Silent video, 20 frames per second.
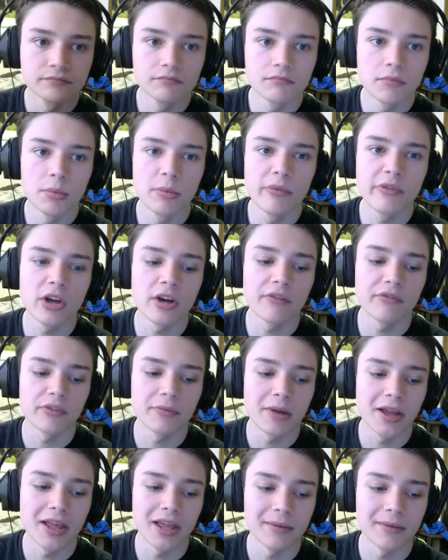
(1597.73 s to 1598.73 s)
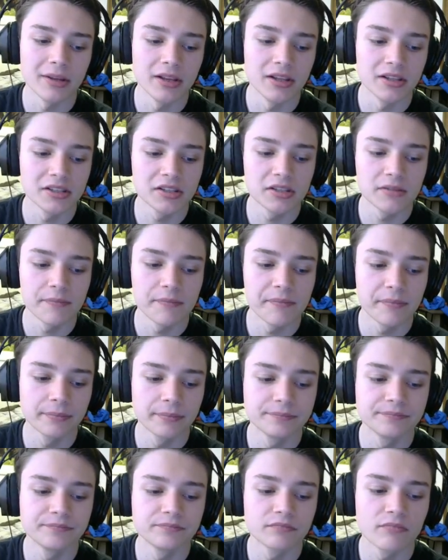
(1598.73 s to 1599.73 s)
But moving on from my enemy list.
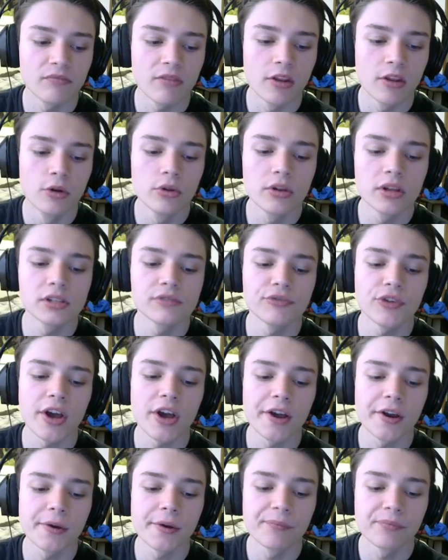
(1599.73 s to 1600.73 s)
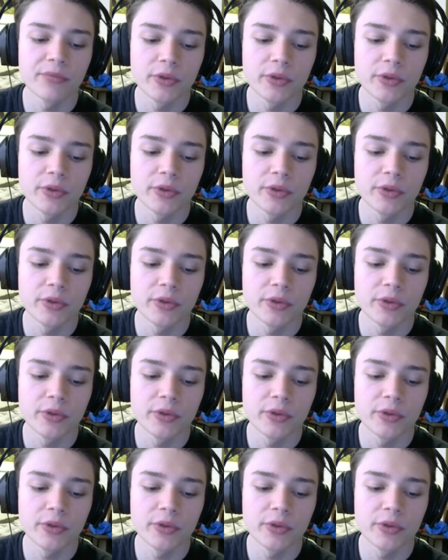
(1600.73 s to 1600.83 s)
Hooligans for Hire.